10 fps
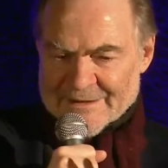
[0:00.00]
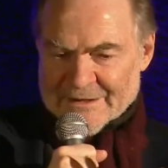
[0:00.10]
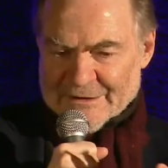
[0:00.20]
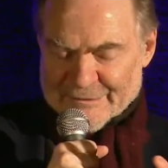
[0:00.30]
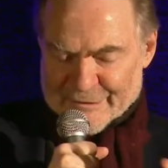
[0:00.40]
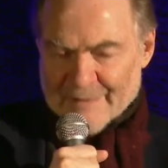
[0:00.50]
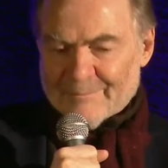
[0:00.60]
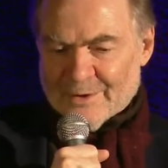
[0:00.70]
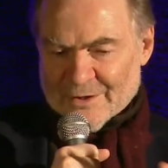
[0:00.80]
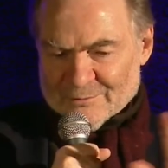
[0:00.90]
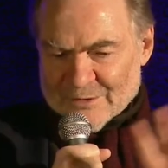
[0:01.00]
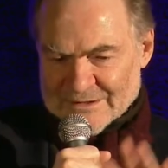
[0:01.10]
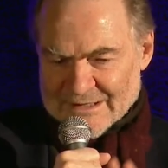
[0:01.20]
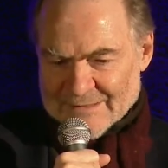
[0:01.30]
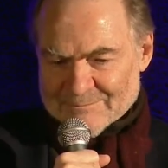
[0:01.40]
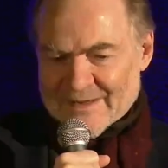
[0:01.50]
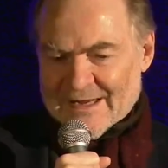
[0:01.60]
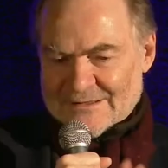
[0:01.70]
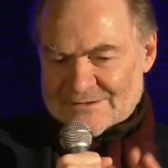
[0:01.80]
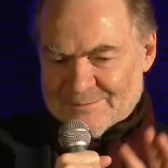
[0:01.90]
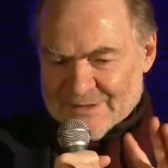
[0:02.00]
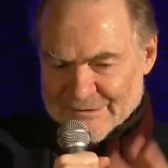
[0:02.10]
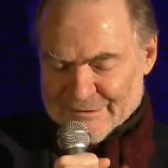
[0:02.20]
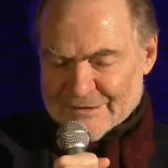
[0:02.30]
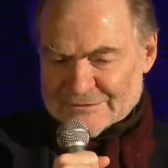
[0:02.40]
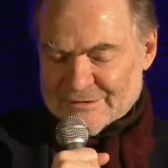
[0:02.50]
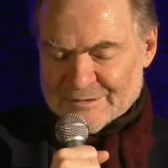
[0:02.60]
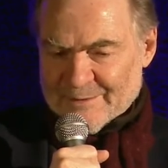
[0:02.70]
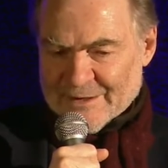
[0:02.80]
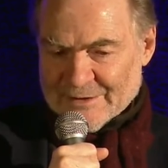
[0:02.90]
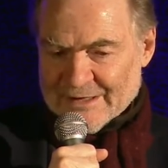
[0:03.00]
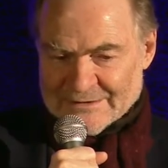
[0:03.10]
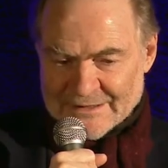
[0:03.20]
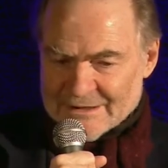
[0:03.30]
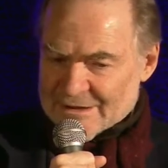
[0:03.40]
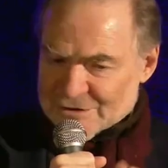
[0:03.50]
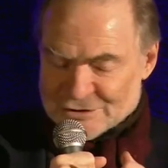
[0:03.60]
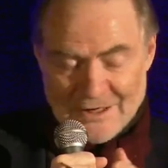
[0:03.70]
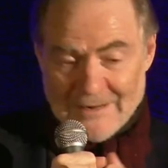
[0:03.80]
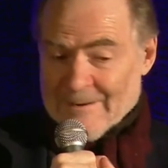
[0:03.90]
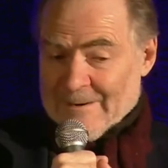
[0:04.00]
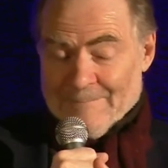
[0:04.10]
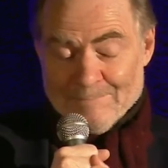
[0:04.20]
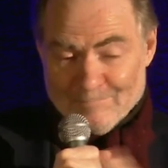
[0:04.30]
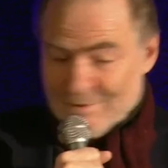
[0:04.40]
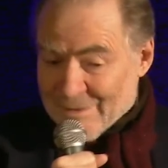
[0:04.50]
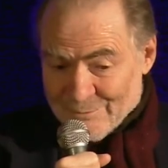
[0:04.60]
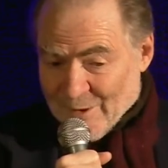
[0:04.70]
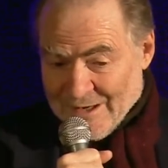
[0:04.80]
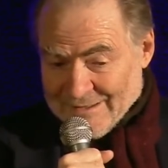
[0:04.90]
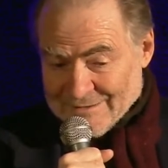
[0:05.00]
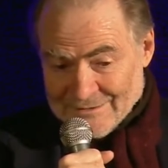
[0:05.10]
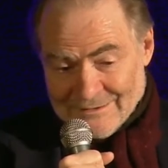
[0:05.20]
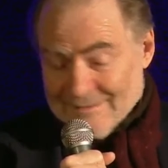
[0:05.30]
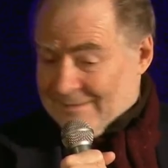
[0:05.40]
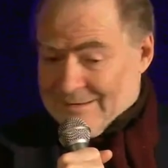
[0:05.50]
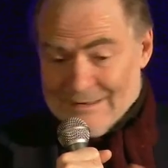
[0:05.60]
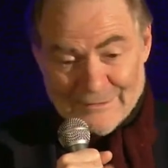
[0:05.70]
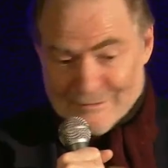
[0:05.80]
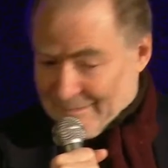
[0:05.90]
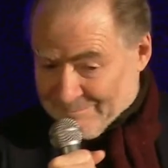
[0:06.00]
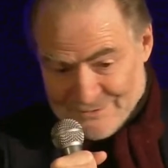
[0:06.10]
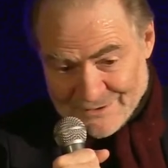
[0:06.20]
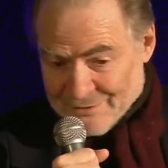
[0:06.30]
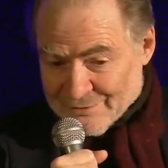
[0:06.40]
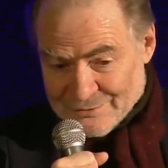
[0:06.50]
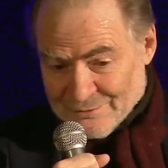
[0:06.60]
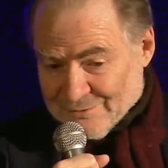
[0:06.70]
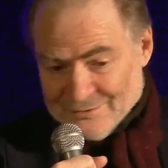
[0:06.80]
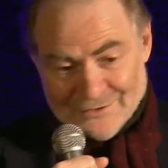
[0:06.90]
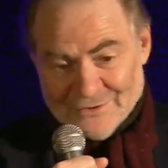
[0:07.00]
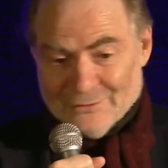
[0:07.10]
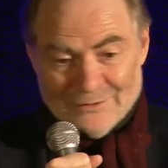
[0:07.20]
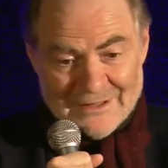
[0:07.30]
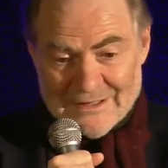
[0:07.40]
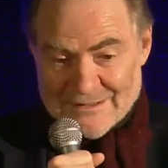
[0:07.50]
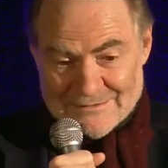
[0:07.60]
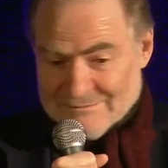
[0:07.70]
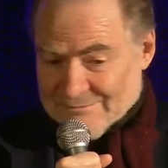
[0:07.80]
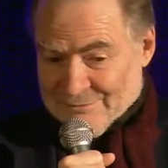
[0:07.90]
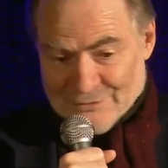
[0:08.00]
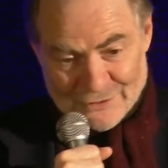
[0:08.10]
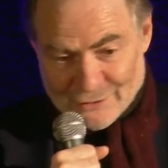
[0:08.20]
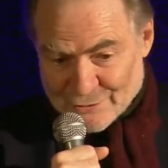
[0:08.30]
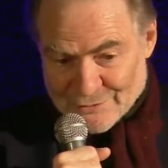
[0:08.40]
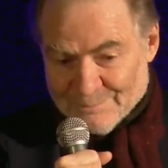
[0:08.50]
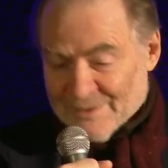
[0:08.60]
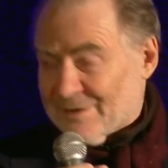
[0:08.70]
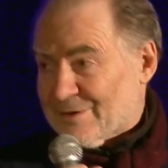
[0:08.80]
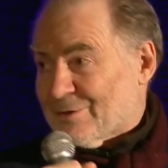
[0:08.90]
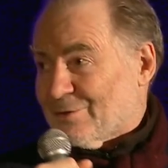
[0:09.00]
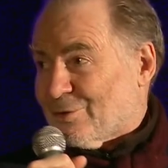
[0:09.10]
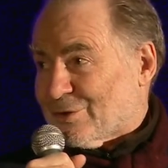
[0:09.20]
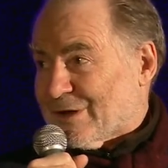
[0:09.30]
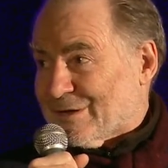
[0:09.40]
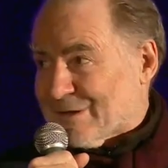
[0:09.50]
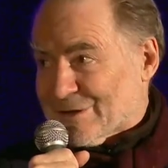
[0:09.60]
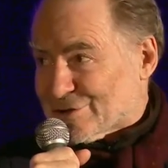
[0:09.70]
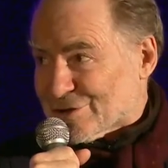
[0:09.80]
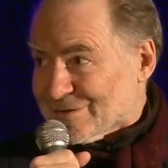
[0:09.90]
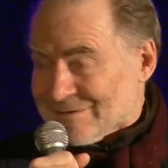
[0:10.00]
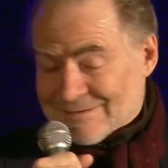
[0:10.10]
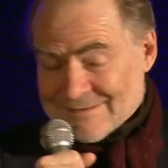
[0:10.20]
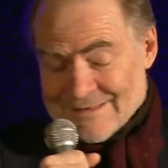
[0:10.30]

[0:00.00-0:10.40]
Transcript: that at some point we'll get back to being serious about that linkage. Meanwhile, it's up to you. You need good political organization,